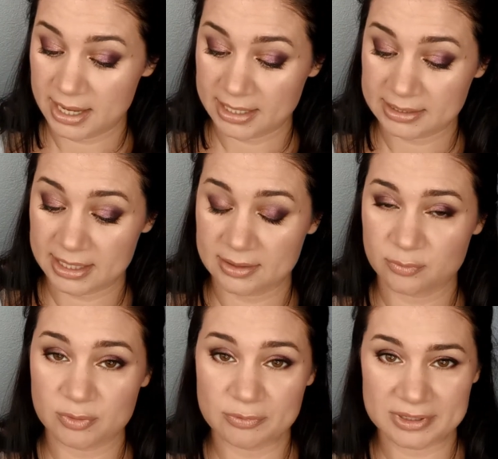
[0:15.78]
and
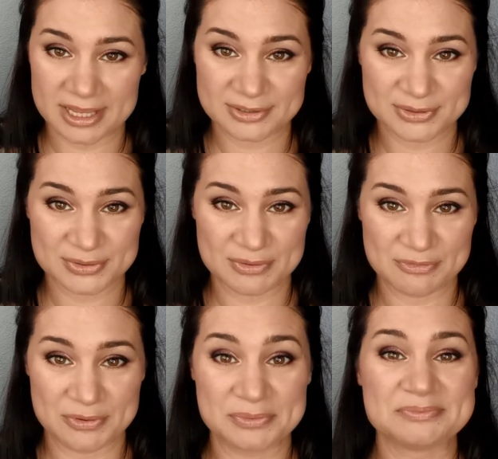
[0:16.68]
then we will get to the
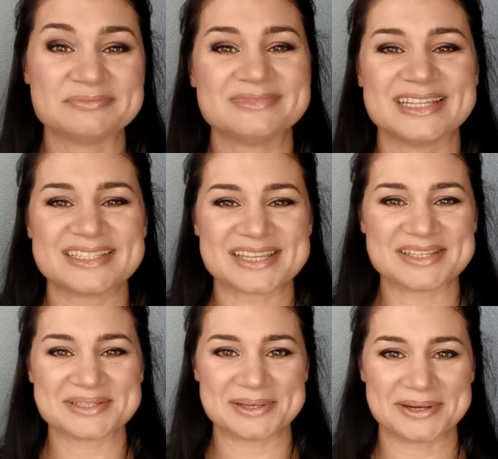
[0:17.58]
review. Let's
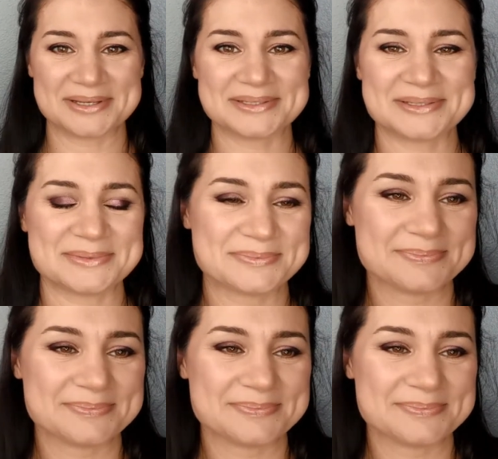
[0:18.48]
get started.